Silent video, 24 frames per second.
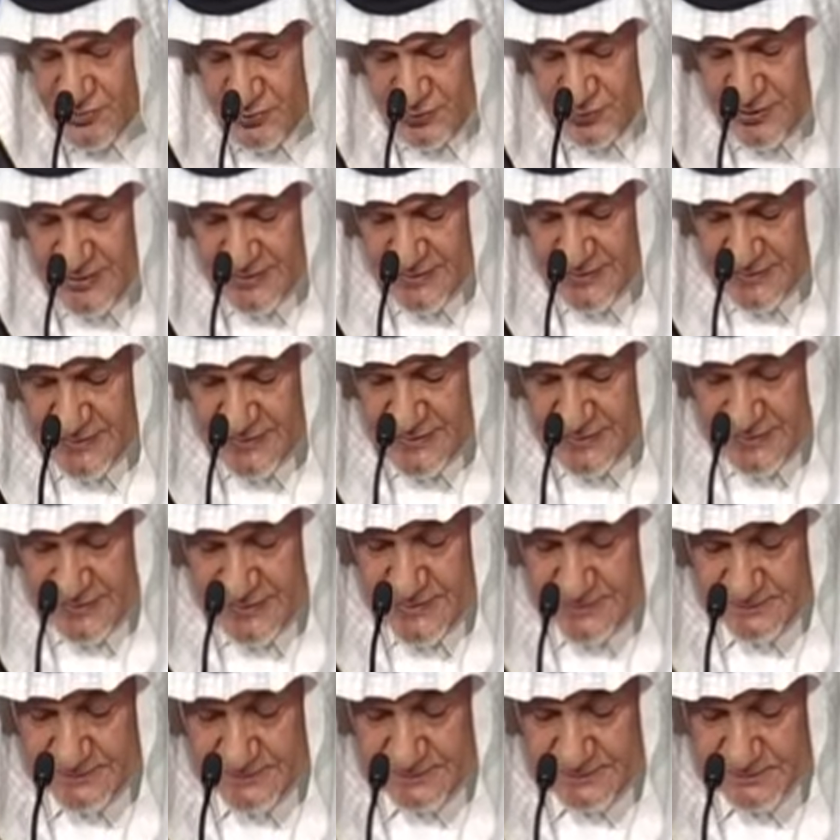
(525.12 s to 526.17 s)
to
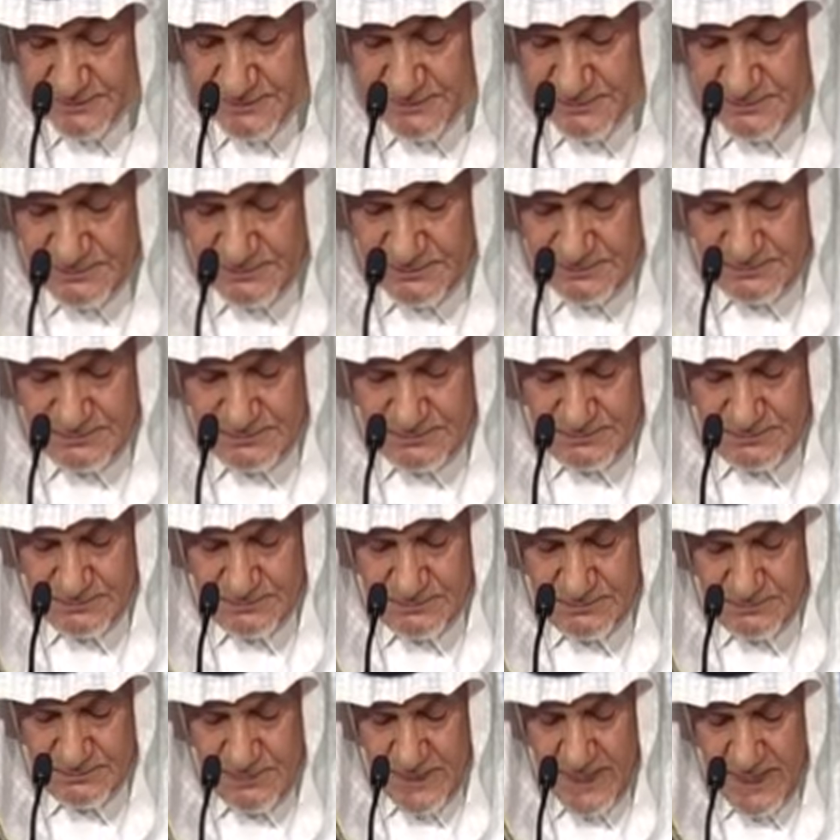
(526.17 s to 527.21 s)
justice.
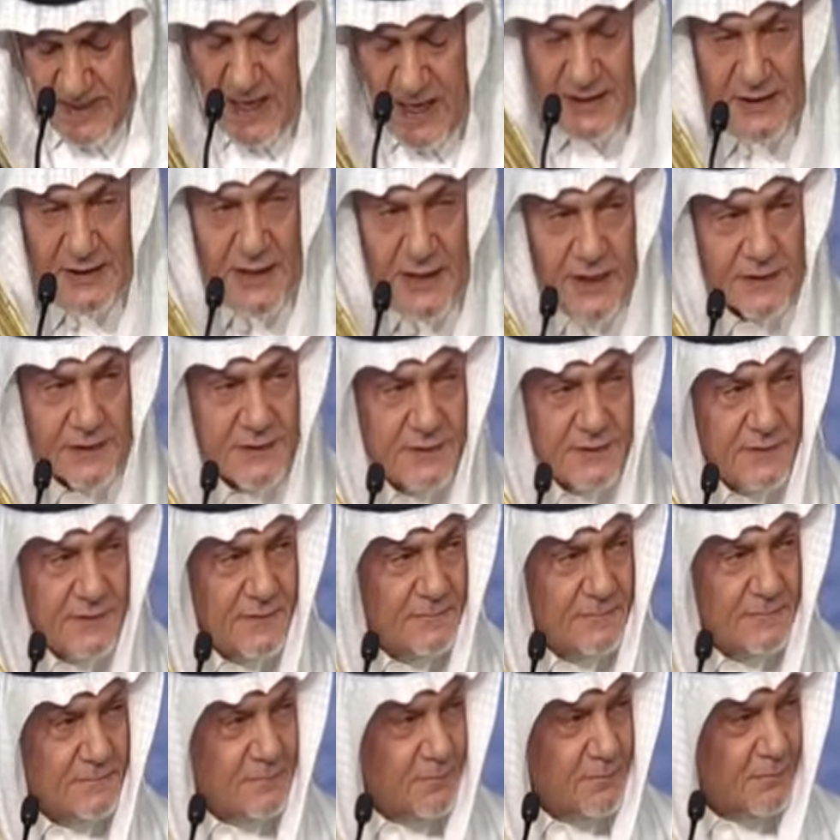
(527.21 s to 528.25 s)
And yet,
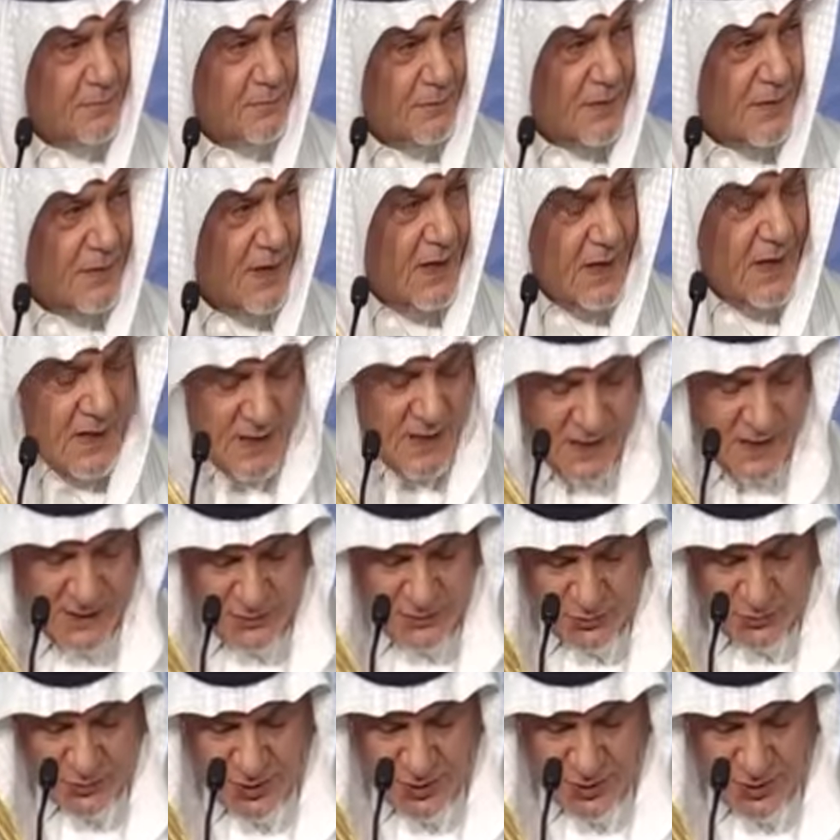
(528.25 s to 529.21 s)
I do